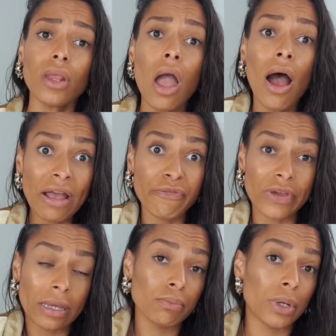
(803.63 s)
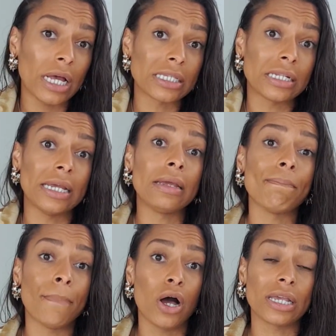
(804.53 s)
I think, personally,
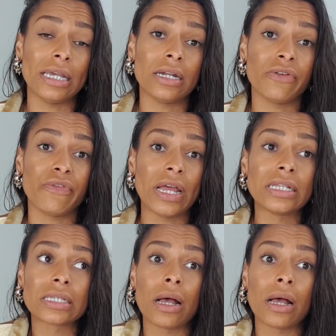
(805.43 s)
marketing events,